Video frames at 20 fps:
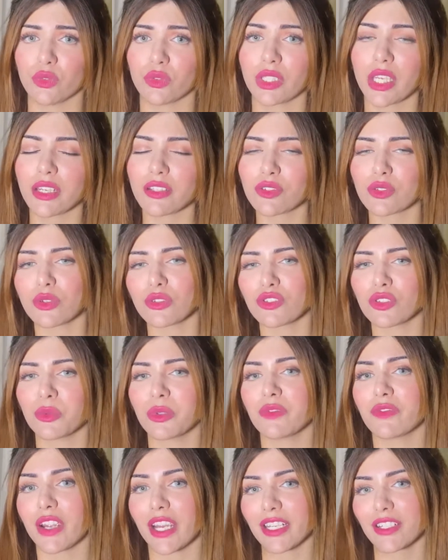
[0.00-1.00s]
That is going to be
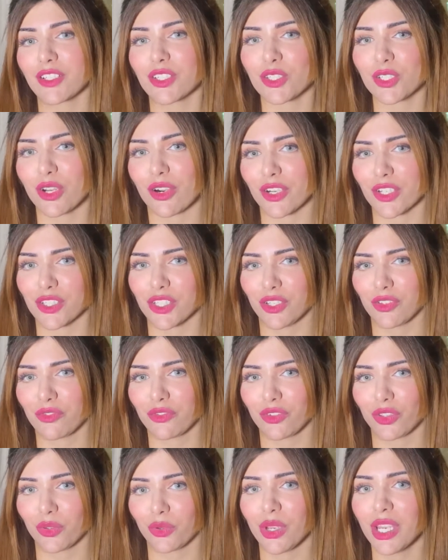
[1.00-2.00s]
very discouraging
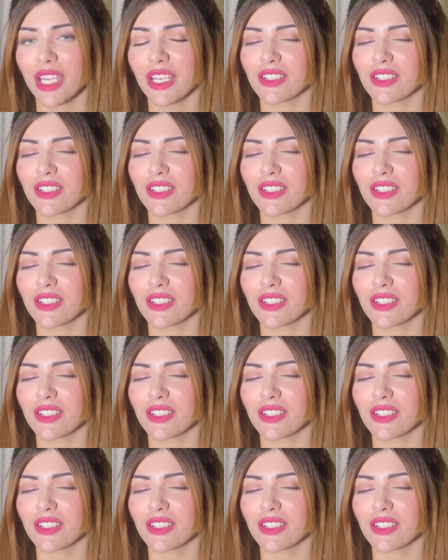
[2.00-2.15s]
for you.